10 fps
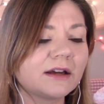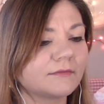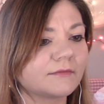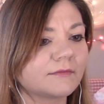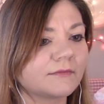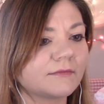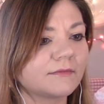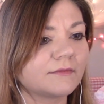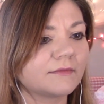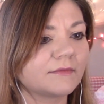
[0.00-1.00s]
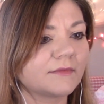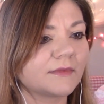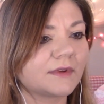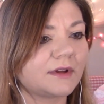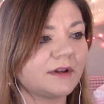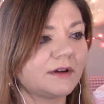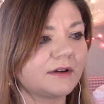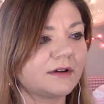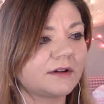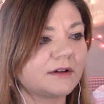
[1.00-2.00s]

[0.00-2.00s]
Nothing is said.